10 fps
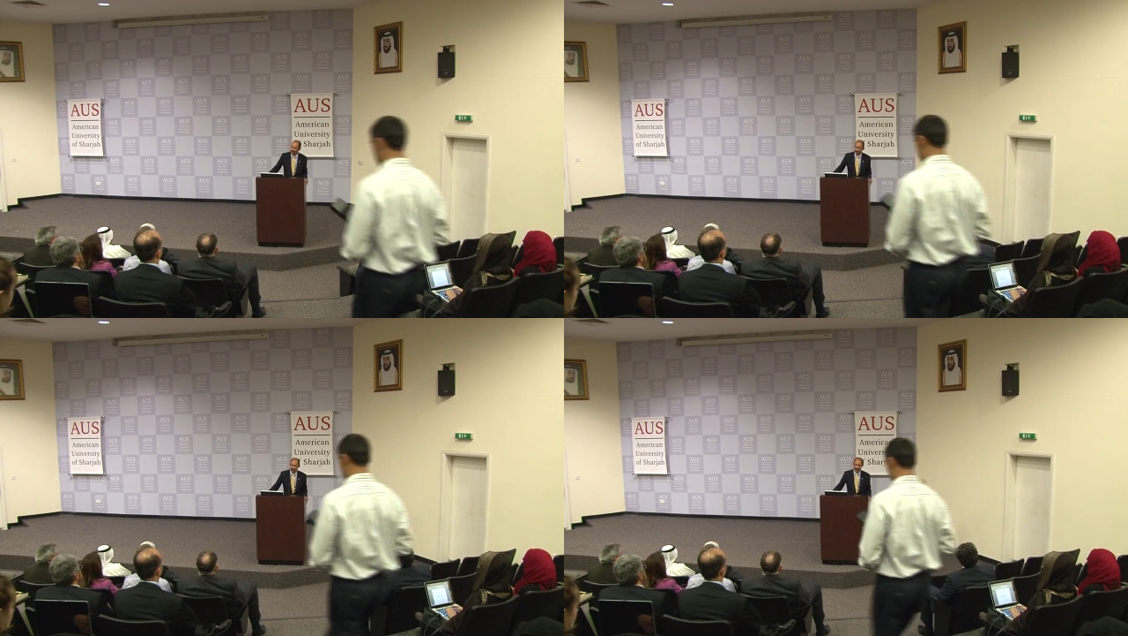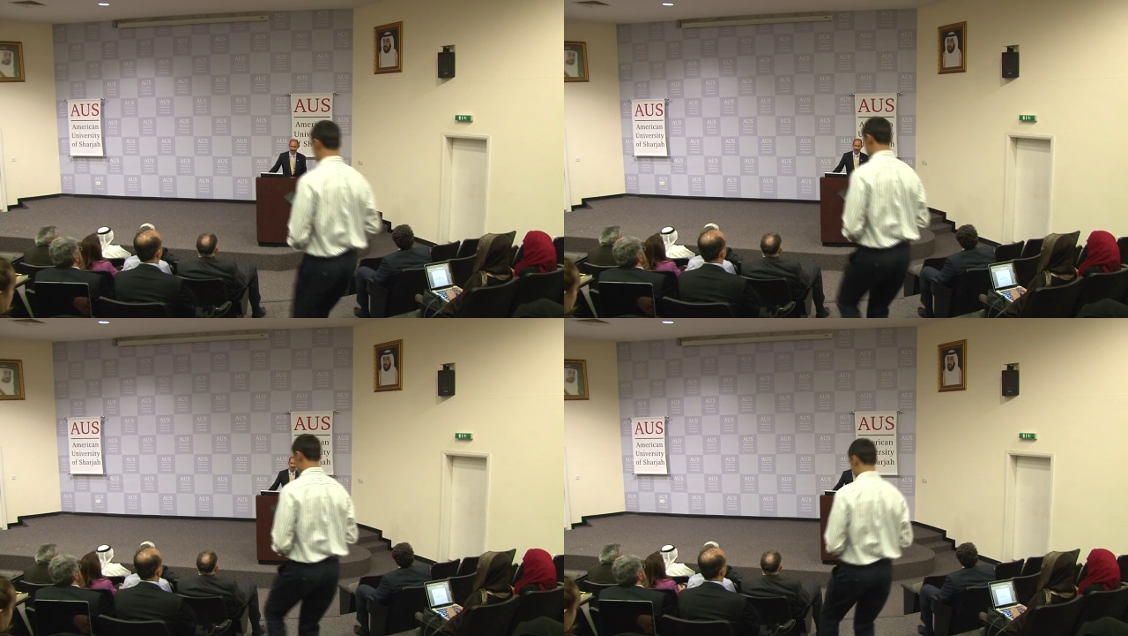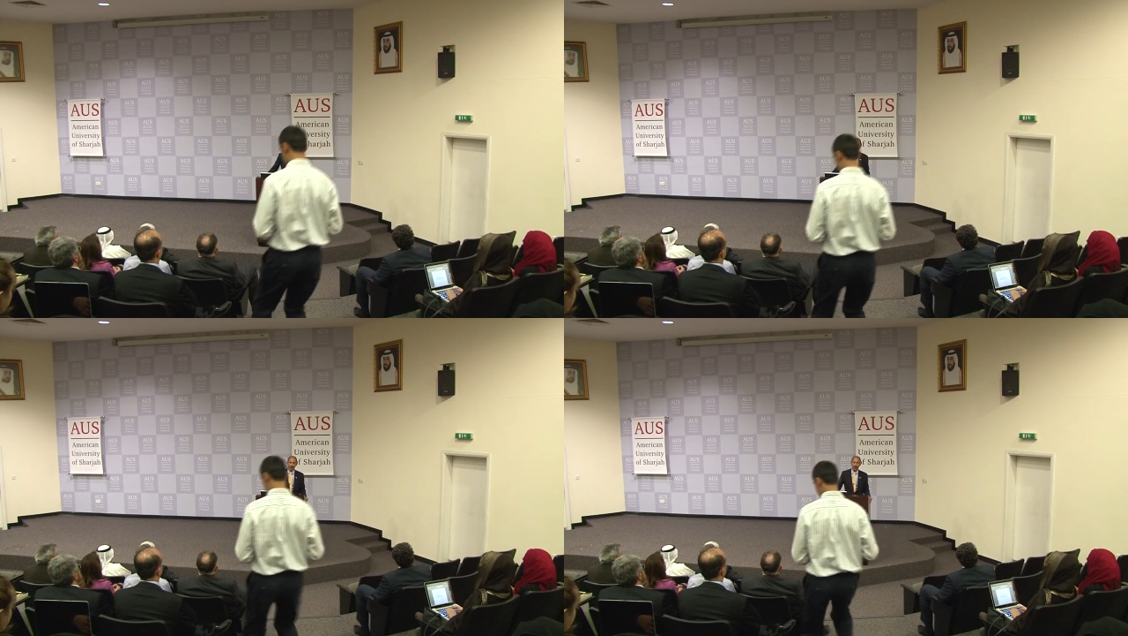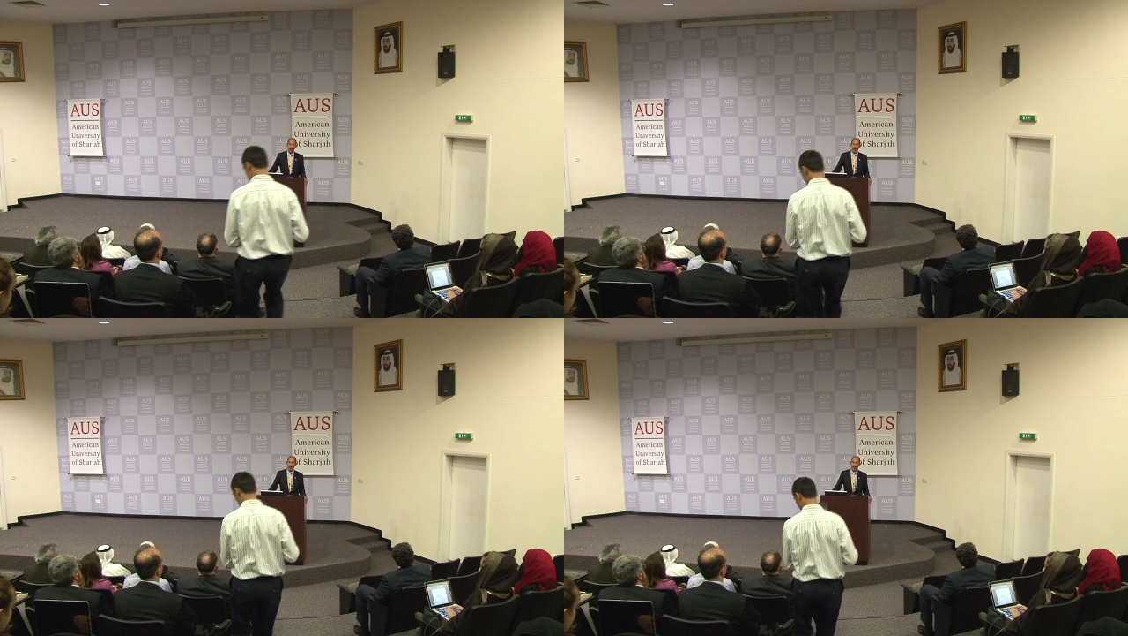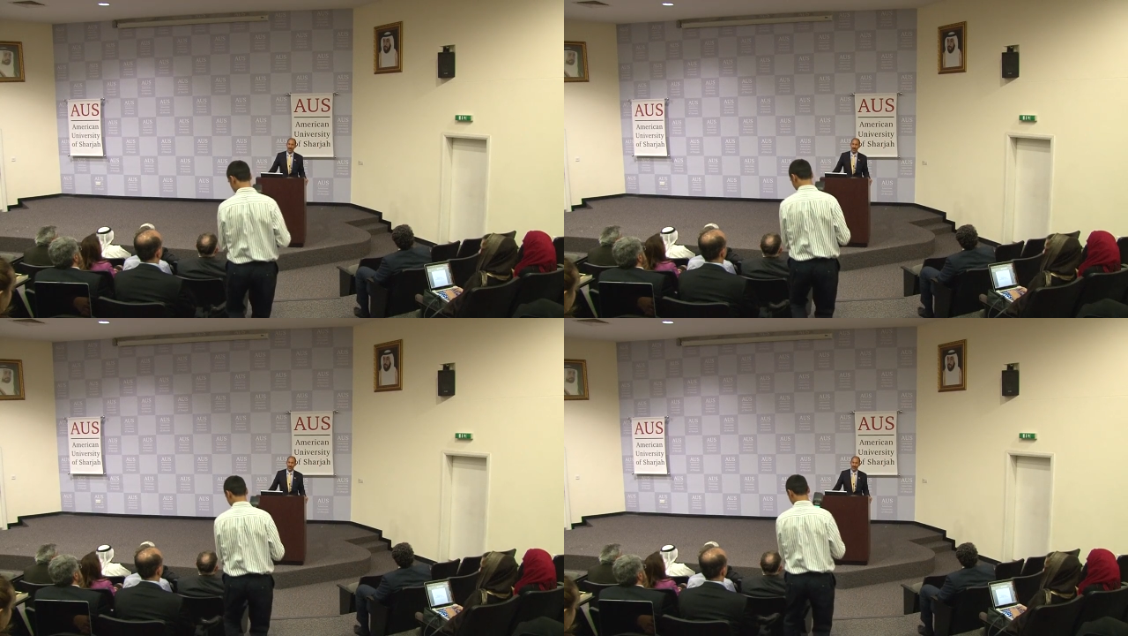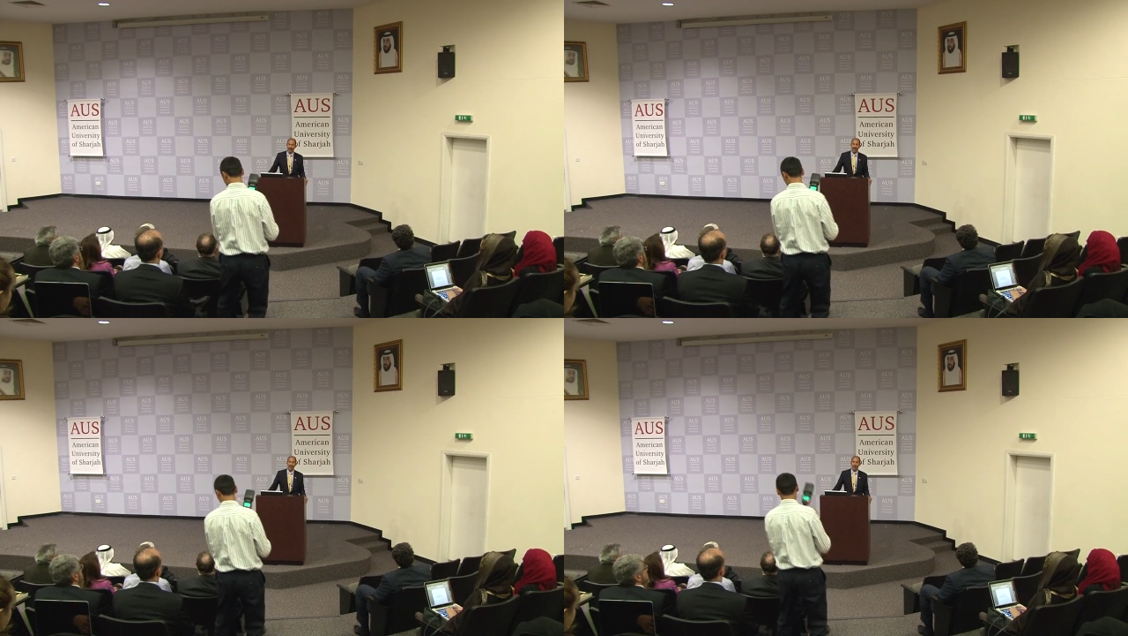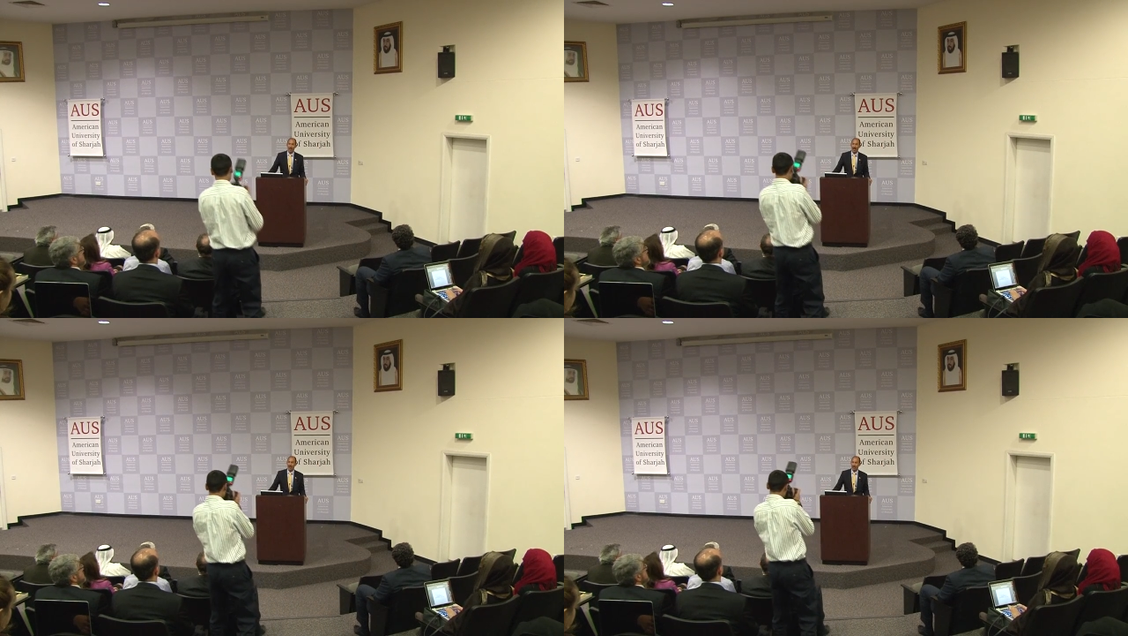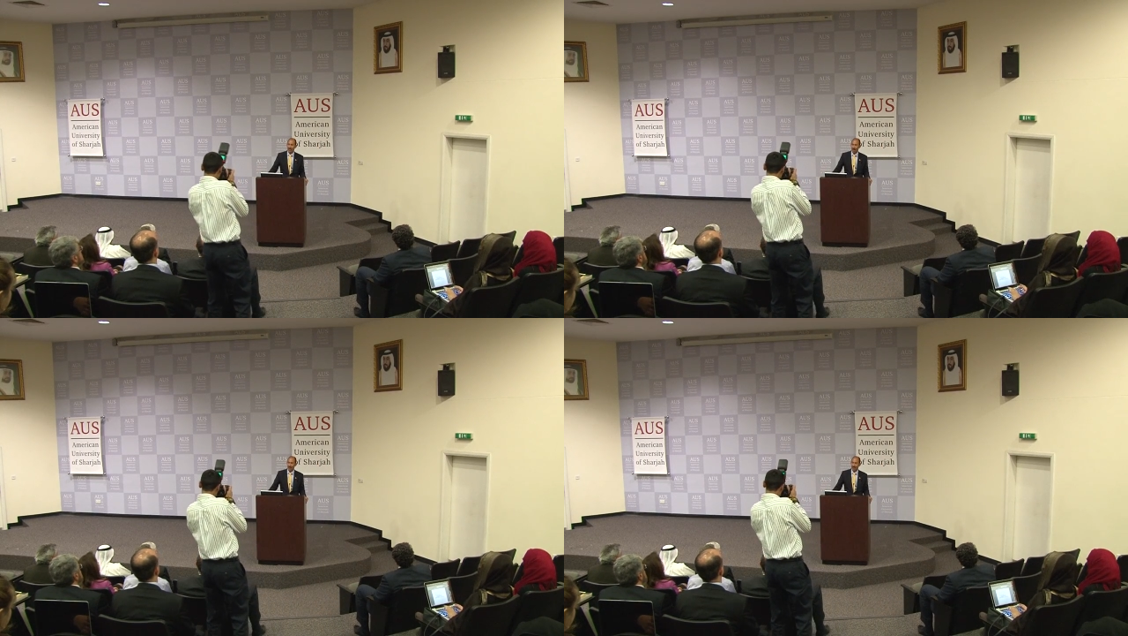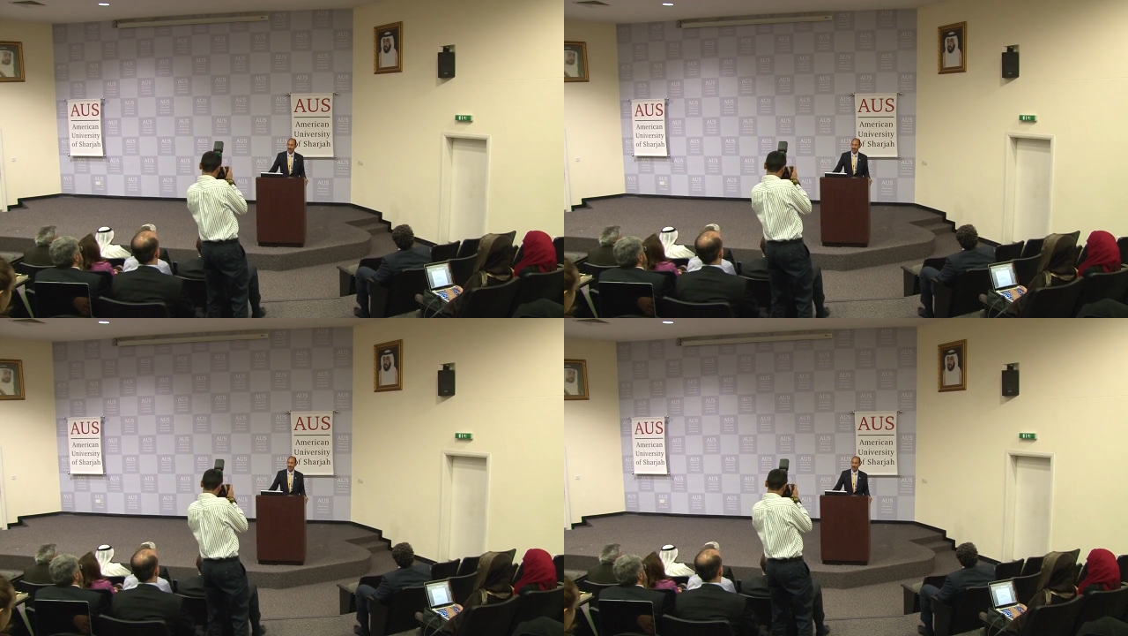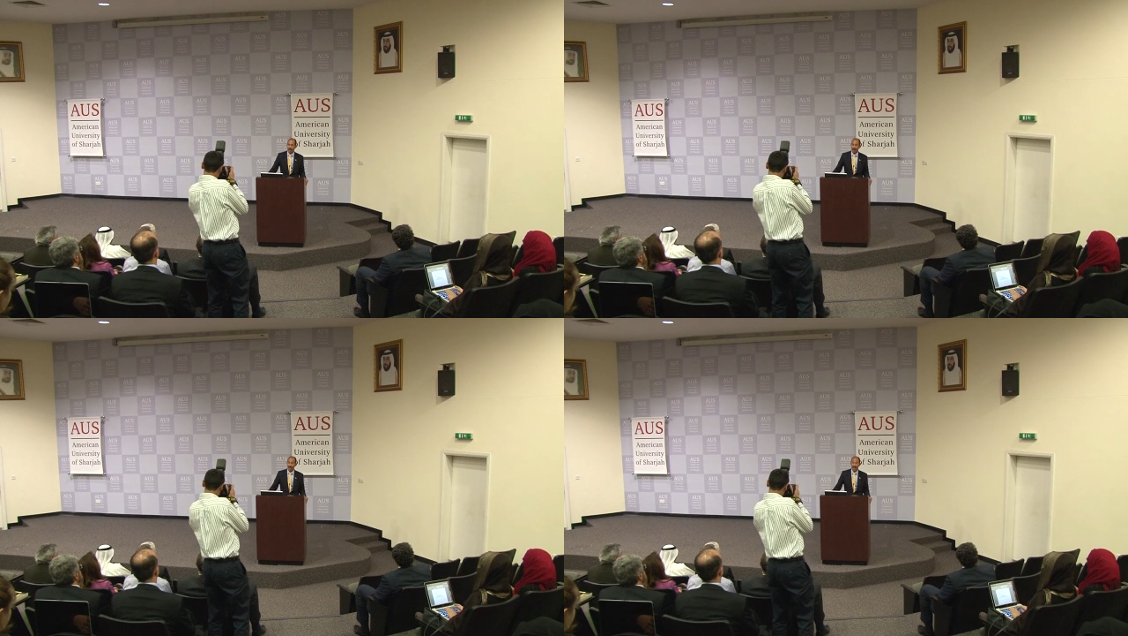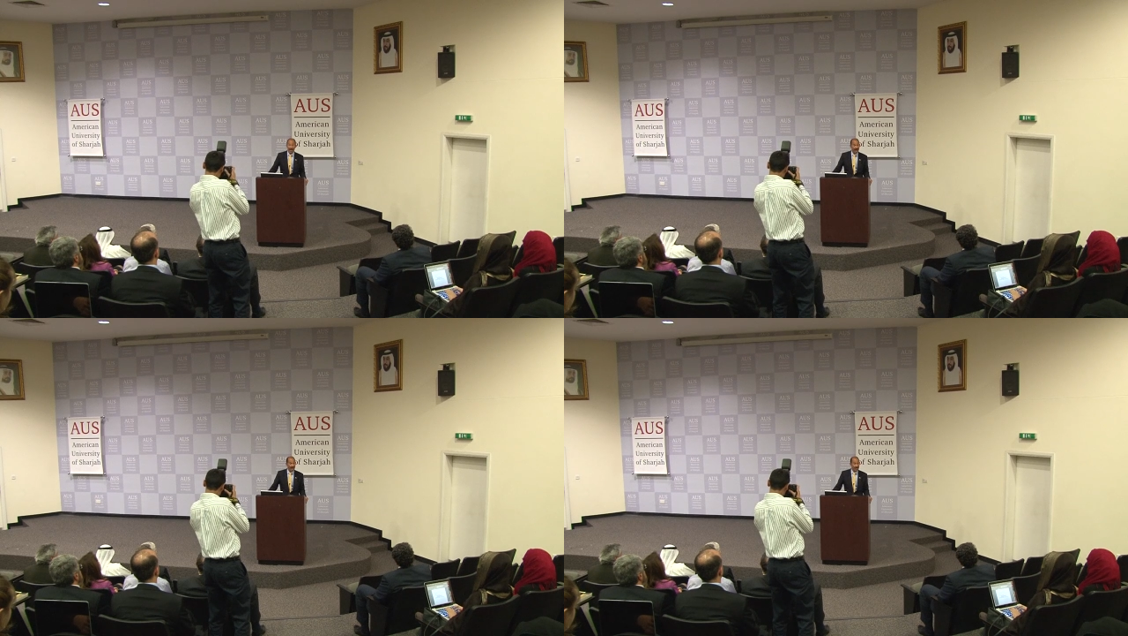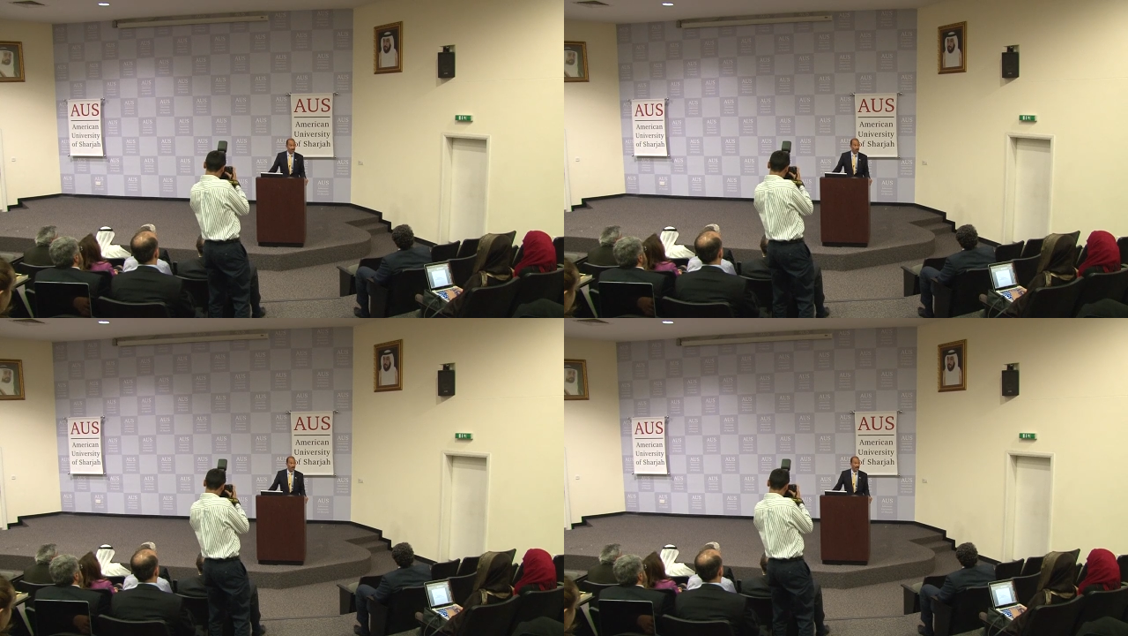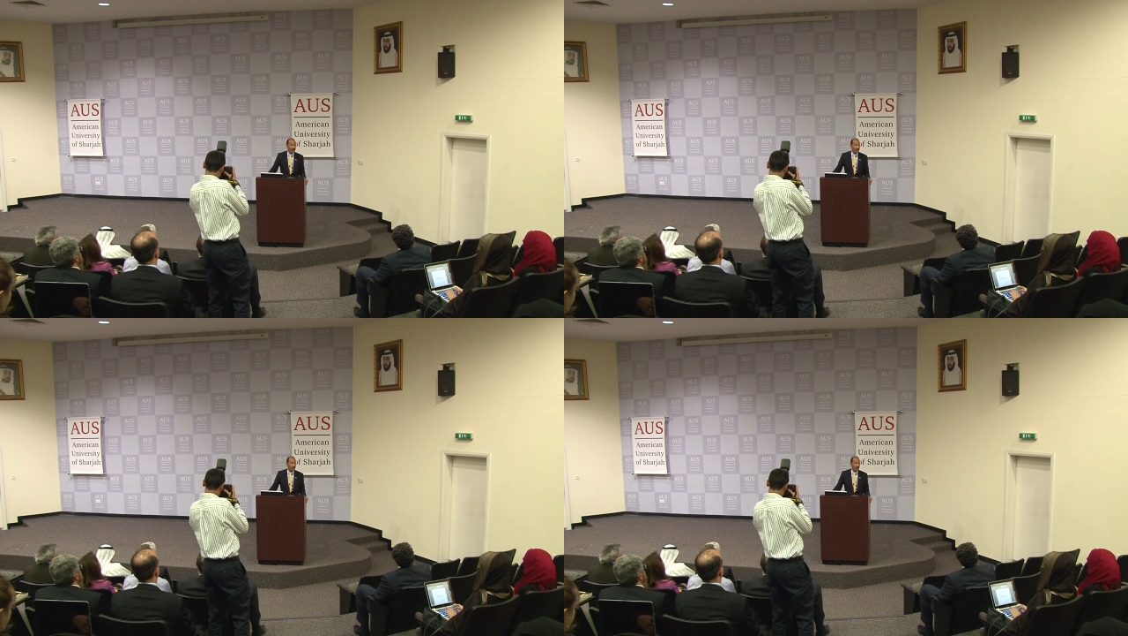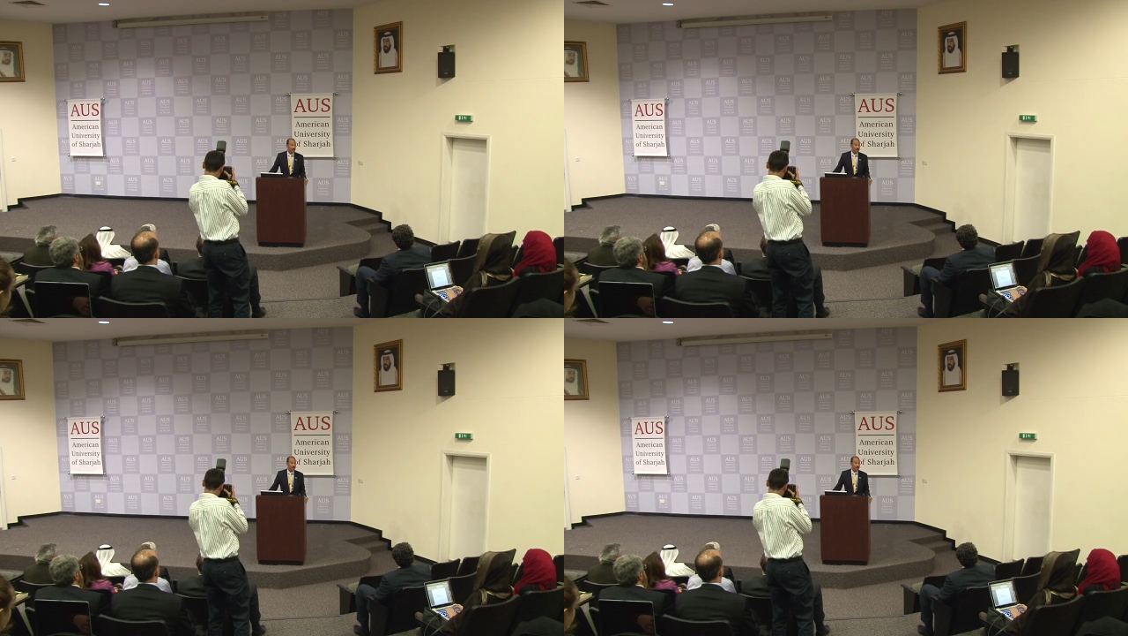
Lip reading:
[unreadable: no face in view]